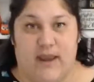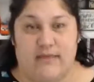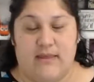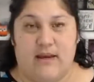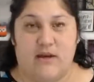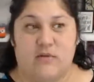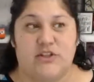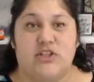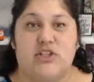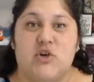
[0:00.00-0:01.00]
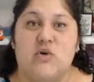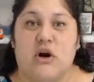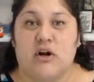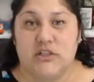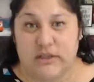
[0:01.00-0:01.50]
and then it was so
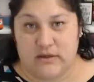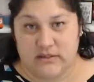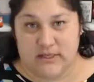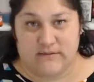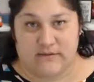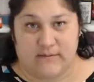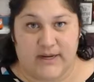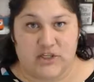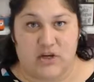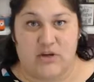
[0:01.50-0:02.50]
hard to use the information